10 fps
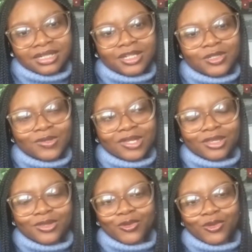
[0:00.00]
I do
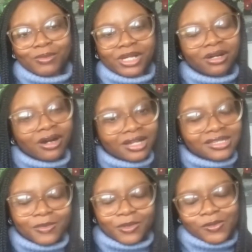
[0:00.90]
that through my
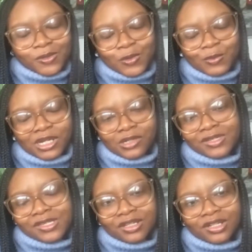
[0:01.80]
art, but also through my
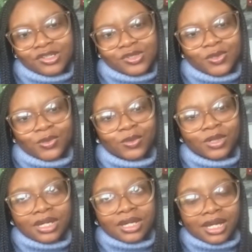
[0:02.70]
research. So
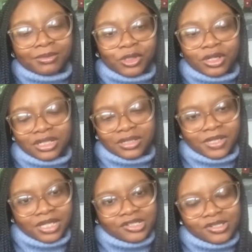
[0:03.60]
I'm currently a
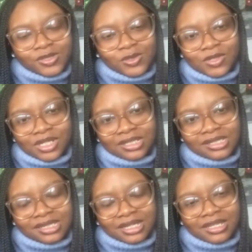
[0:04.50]
PhD
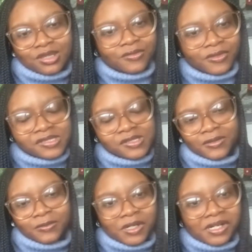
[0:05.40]
student at the University
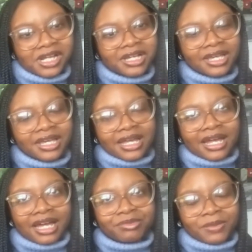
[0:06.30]
of Warwick,
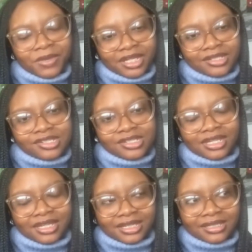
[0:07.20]
and my
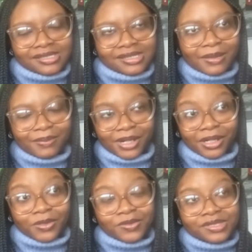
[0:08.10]
PhD is
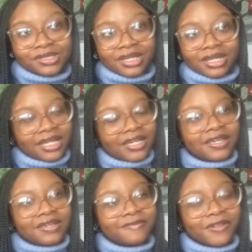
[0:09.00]
about
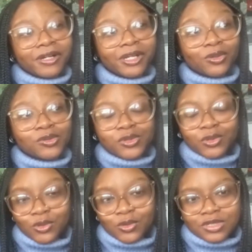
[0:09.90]
a very
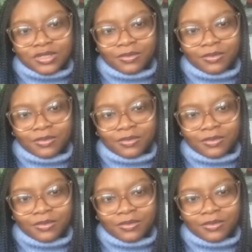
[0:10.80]
untold